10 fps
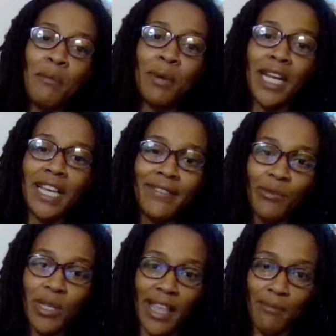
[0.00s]
But even
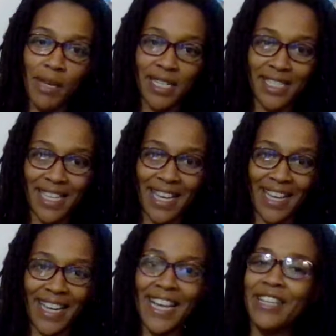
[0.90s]
with that being
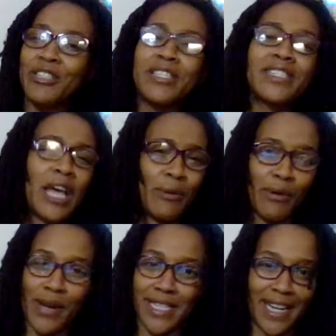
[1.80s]
said, just take what
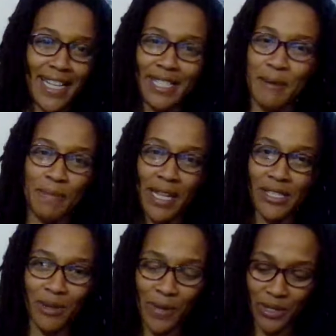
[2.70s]
resonates and bless
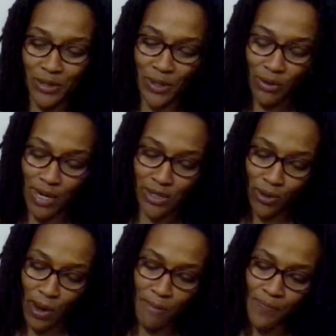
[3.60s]
someone else with the rest,
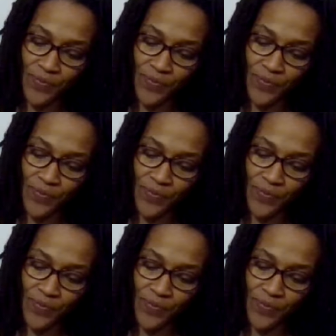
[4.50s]
okay?